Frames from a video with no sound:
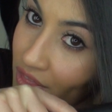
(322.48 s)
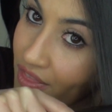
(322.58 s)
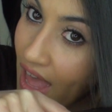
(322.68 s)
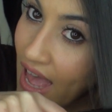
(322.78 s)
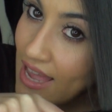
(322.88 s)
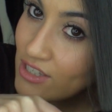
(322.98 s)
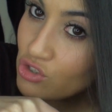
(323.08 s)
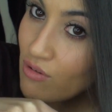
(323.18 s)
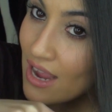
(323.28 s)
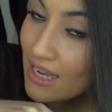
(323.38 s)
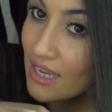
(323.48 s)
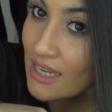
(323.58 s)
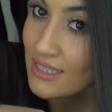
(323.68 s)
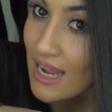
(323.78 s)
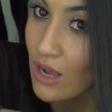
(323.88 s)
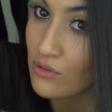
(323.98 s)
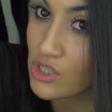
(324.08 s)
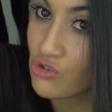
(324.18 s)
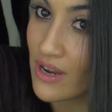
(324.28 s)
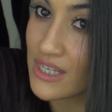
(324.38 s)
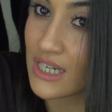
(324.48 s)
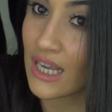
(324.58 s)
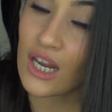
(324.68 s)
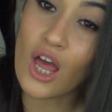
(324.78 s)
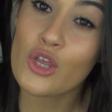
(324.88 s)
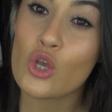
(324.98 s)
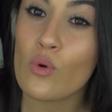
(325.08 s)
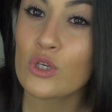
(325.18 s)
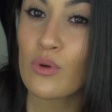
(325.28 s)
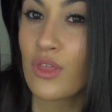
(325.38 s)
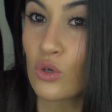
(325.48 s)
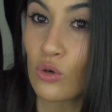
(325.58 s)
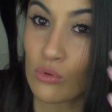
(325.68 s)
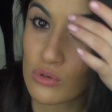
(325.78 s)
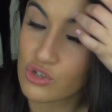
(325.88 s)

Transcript: with the hair, dragging it down, straightening it like you would with a normal